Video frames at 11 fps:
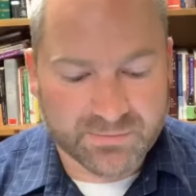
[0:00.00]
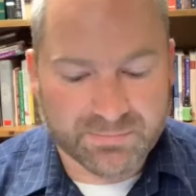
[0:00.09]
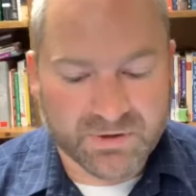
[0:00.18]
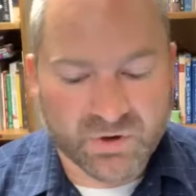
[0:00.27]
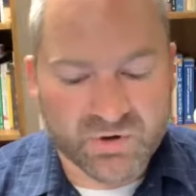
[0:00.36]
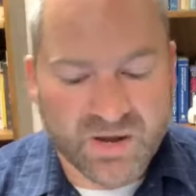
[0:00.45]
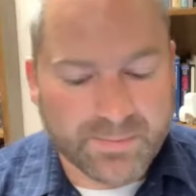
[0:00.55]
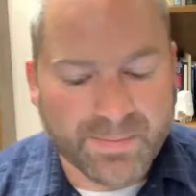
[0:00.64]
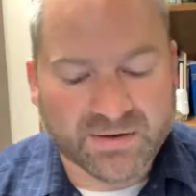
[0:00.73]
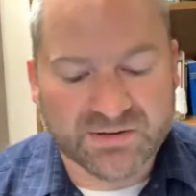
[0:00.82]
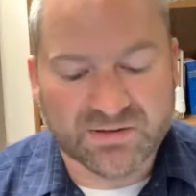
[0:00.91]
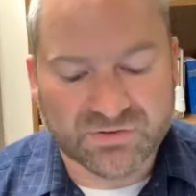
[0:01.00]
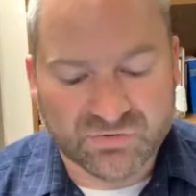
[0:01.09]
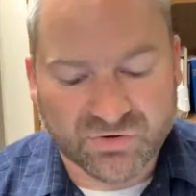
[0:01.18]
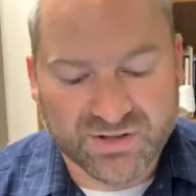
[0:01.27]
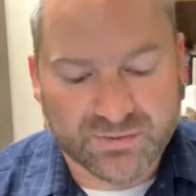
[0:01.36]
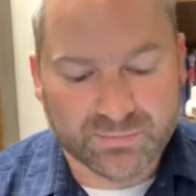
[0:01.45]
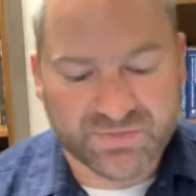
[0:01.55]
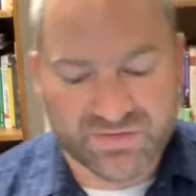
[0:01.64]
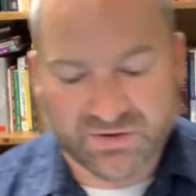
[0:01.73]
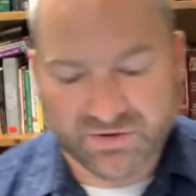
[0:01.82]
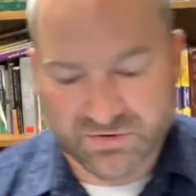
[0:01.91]
and behold, I am about to destroy them with
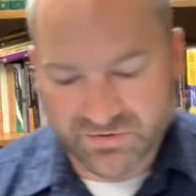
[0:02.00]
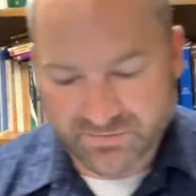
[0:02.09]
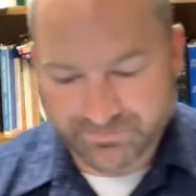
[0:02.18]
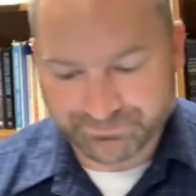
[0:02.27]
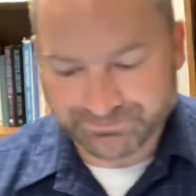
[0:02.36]
the earth.